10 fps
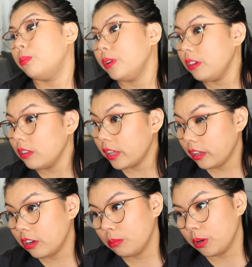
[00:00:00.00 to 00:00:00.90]
Would you like
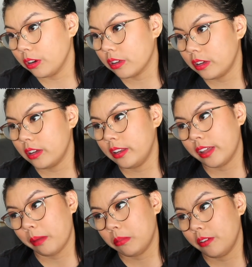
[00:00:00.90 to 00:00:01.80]
your work
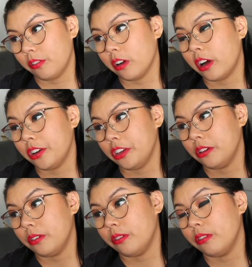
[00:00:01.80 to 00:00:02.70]
adapted for
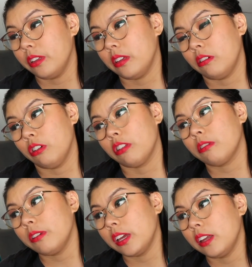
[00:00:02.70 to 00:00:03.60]
audio or
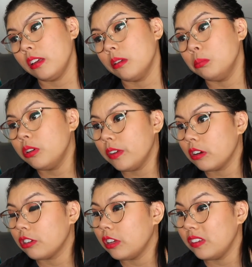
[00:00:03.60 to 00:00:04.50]
screen, movie
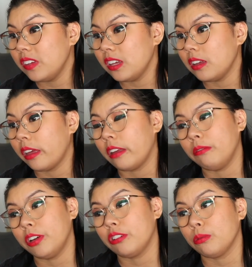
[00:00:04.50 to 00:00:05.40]
or TV, and
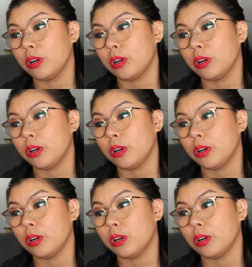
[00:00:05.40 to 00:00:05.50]
which